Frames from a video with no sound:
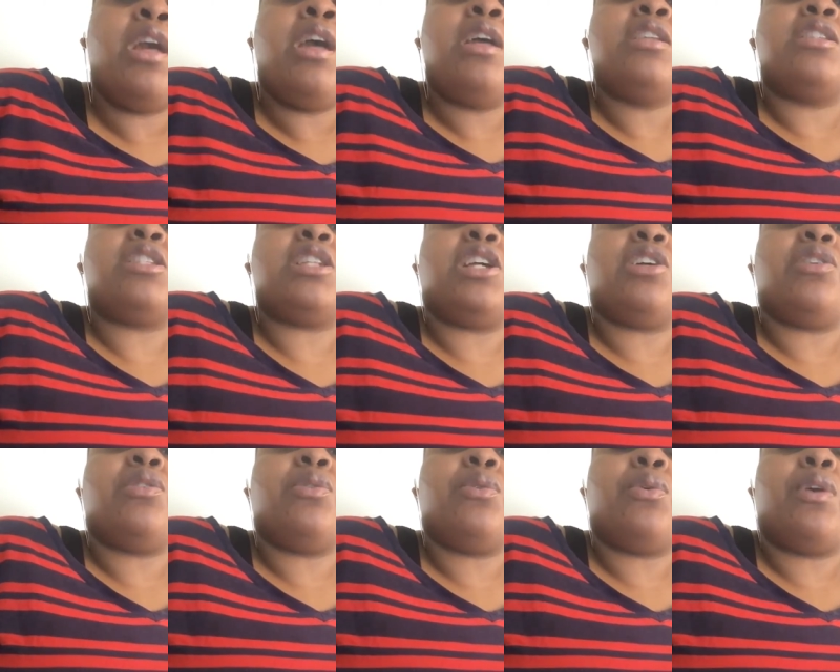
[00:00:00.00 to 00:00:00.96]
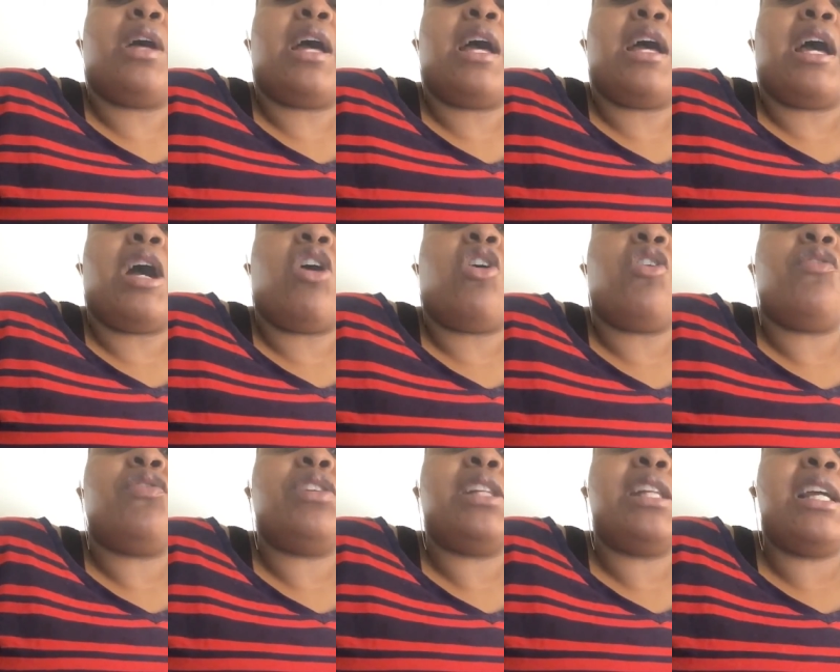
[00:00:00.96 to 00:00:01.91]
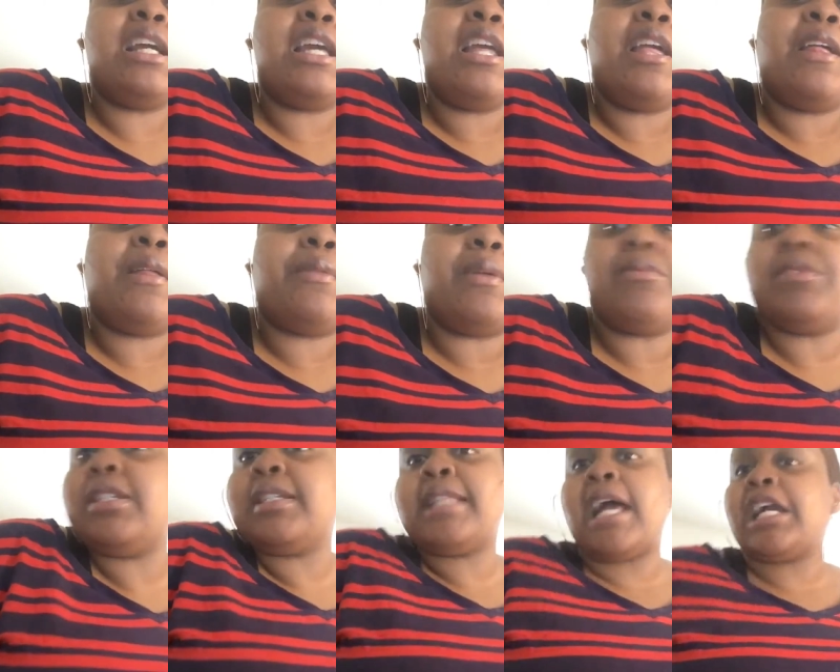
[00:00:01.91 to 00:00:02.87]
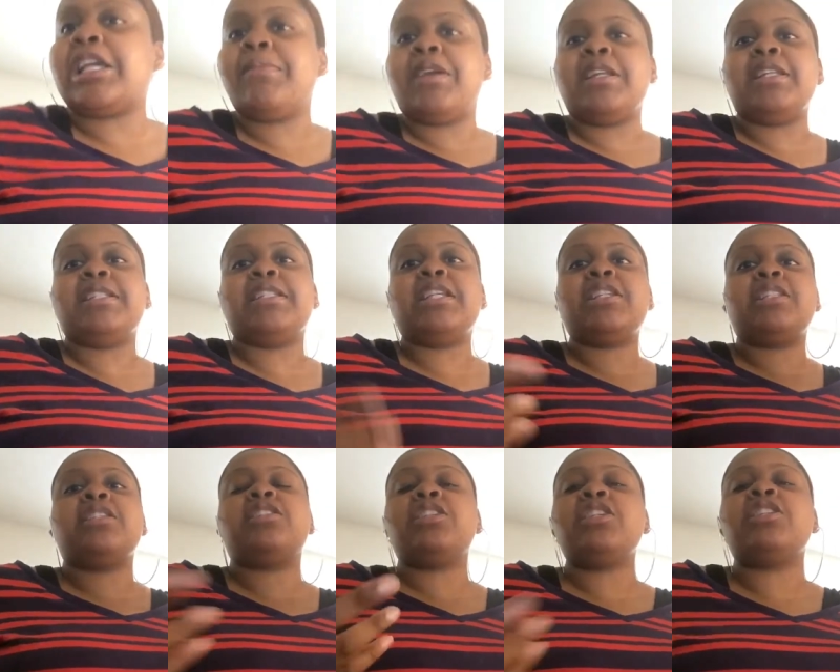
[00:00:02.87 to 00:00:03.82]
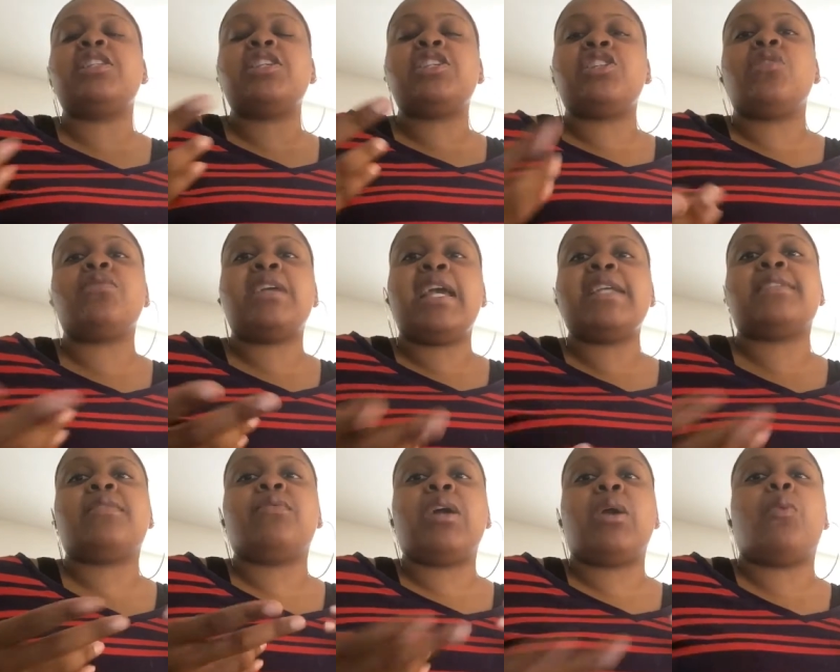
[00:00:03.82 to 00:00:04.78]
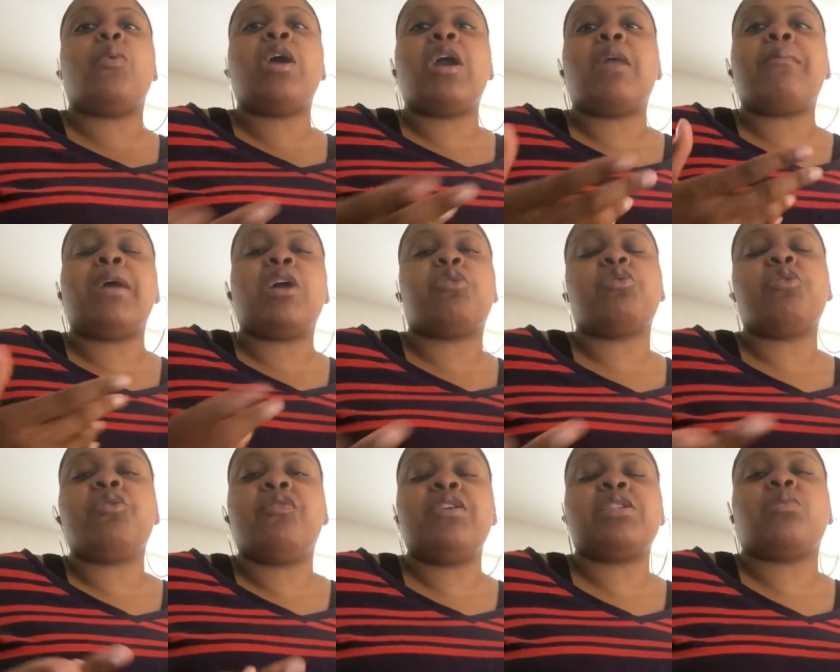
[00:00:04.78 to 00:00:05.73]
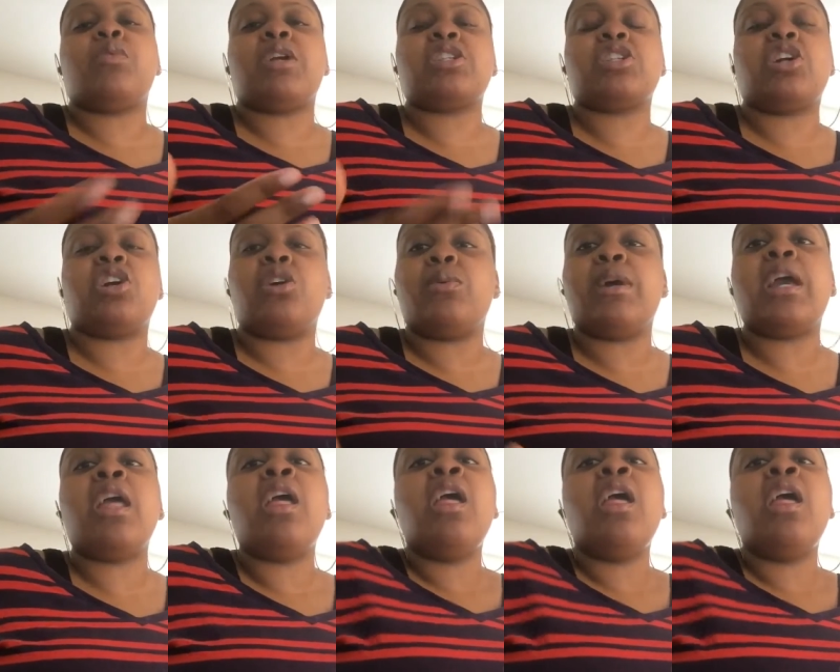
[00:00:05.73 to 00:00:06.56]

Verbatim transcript: So hopefully i'm just documenting this just to, just to showcase like where my growth is where is it going